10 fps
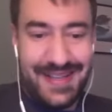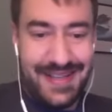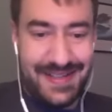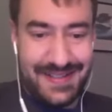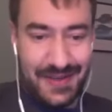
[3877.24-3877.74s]

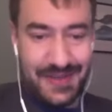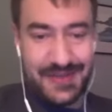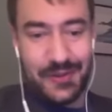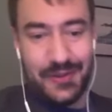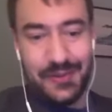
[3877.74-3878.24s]
in, so, in,
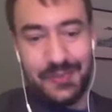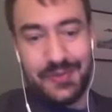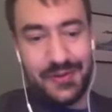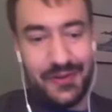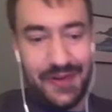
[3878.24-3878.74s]
certain
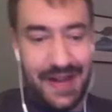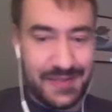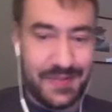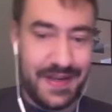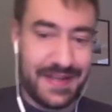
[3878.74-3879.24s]
certain
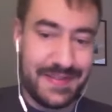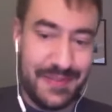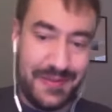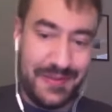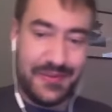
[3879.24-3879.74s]
aspects
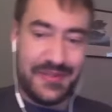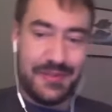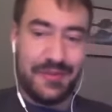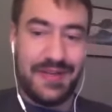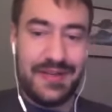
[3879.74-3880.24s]
but we'll
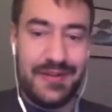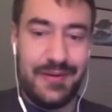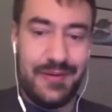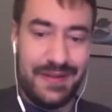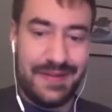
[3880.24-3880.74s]
see what they
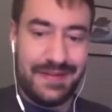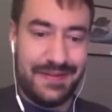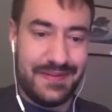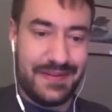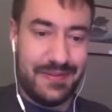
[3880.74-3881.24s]
do and
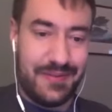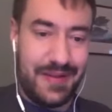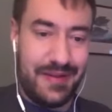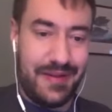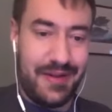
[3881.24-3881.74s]
we'll see what
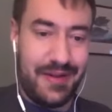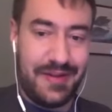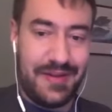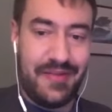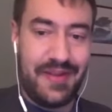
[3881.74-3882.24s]
how, how
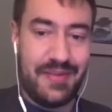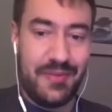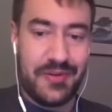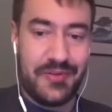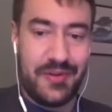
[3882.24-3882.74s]
they how they
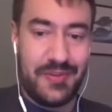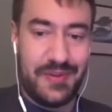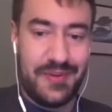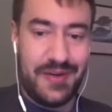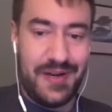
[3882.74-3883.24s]
emerge from
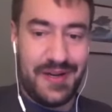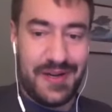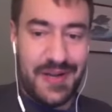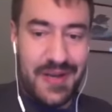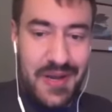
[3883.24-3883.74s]
it but uh,
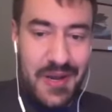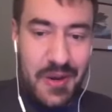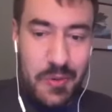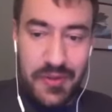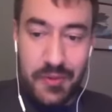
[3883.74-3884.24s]

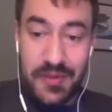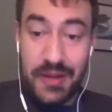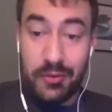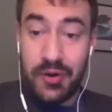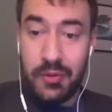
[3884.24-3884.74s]
with with
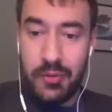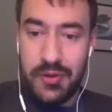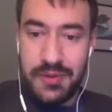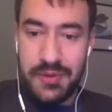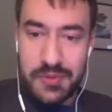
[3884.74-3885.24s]
that Rory i
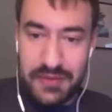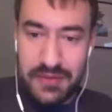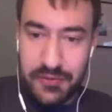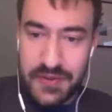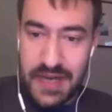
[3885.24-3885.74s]
want to be
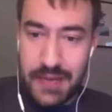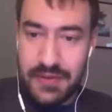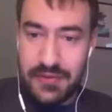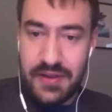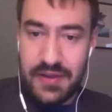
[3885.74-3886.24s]
respectful of your time
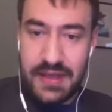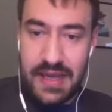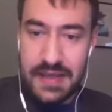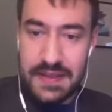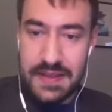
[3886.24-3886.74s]
and everything
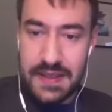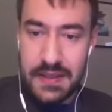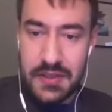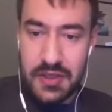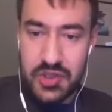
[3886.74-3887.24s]
and
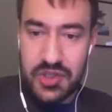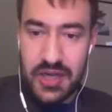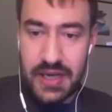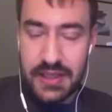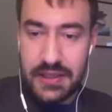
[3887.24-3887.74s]
uh, Nudgestock